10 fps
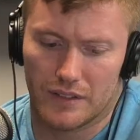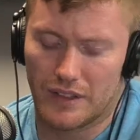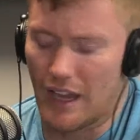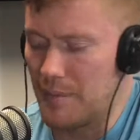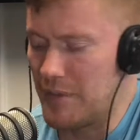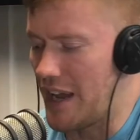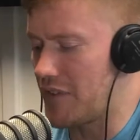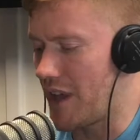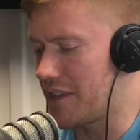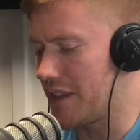Yeah, I mean, I
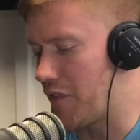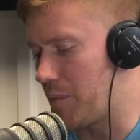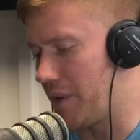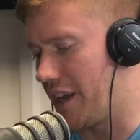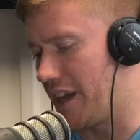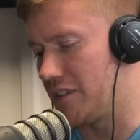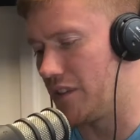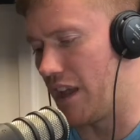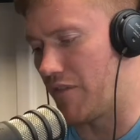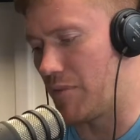think everybody has
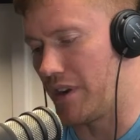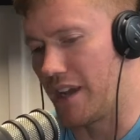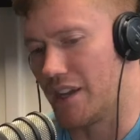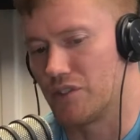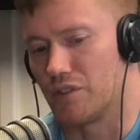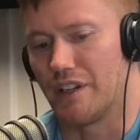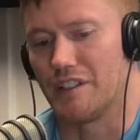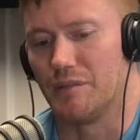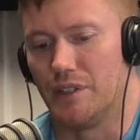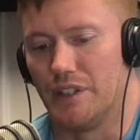their right
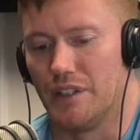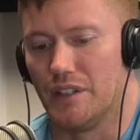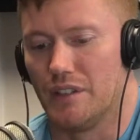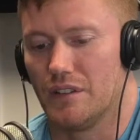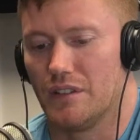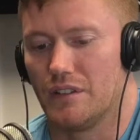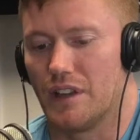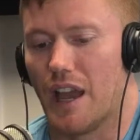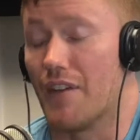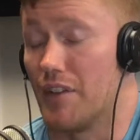to
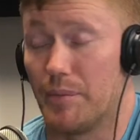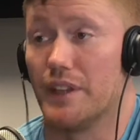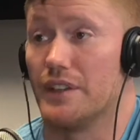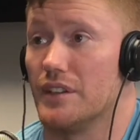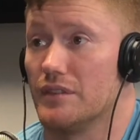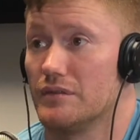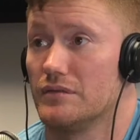have an opinion.